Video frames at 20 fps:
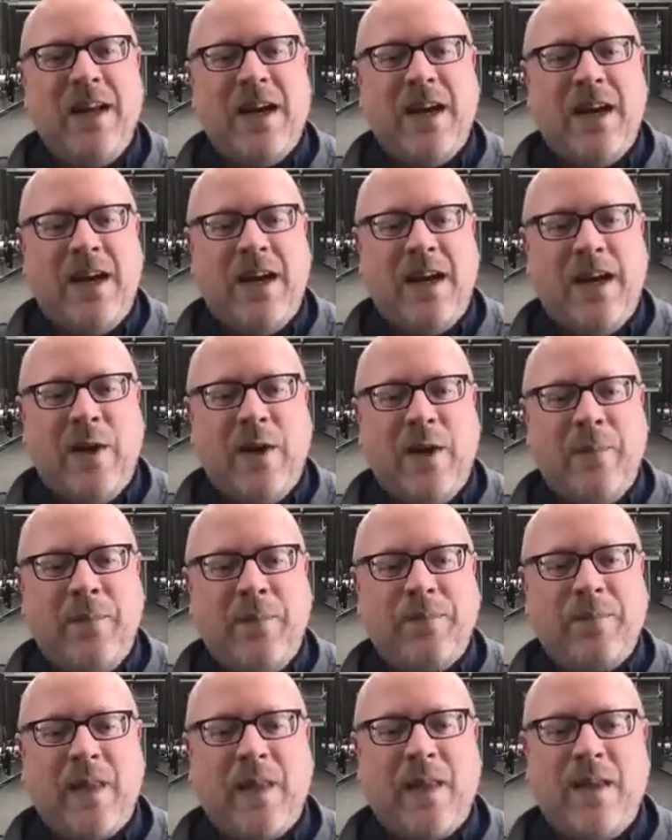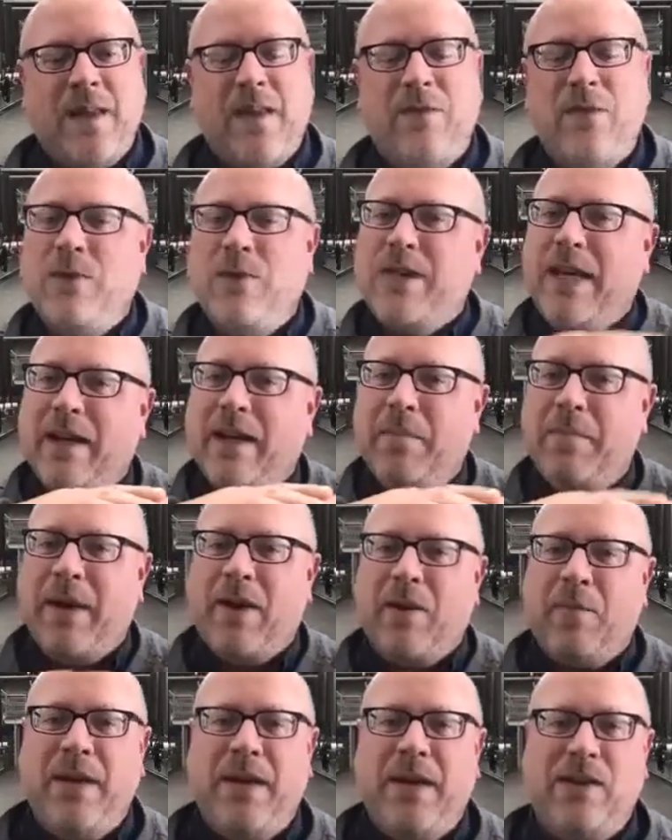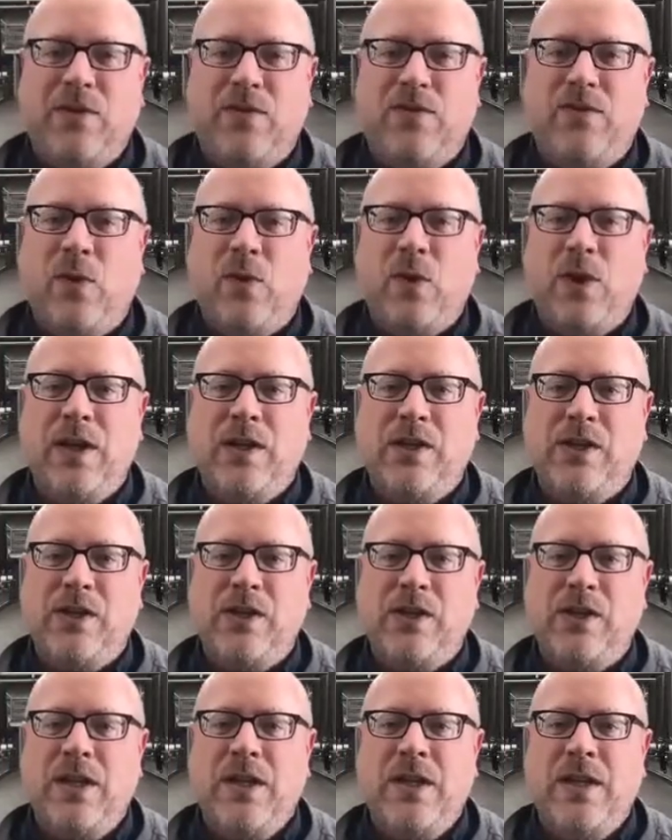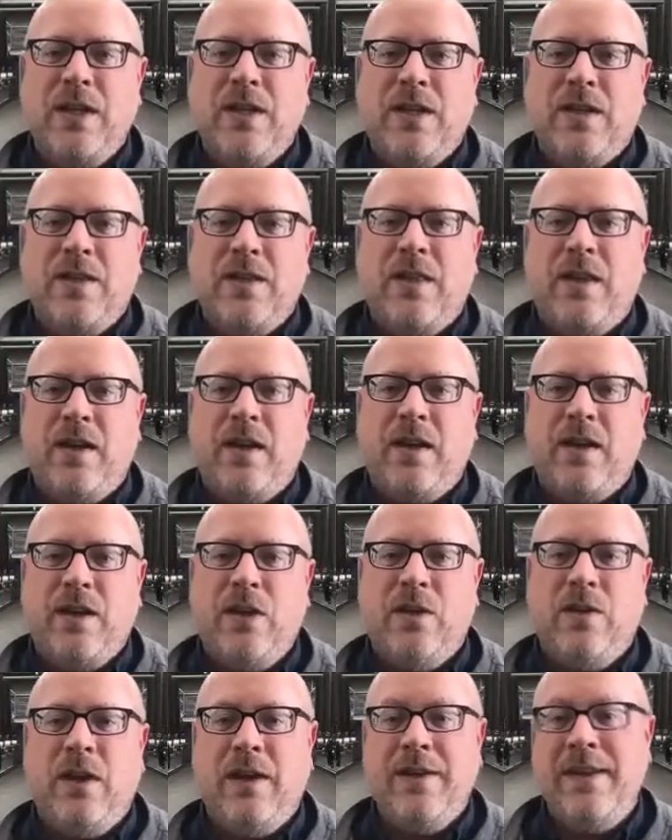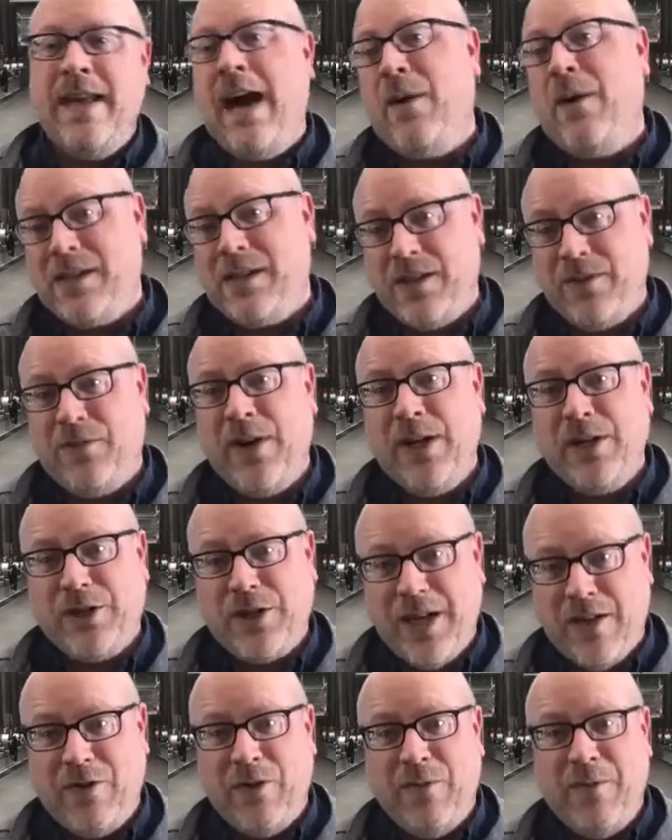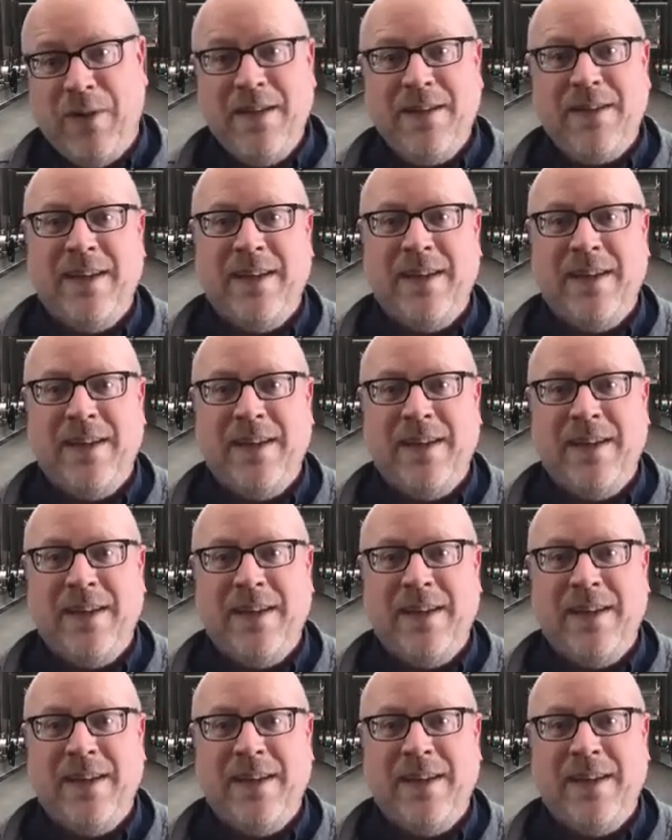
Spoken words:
If you take a bare piece of forest, now it's the French government.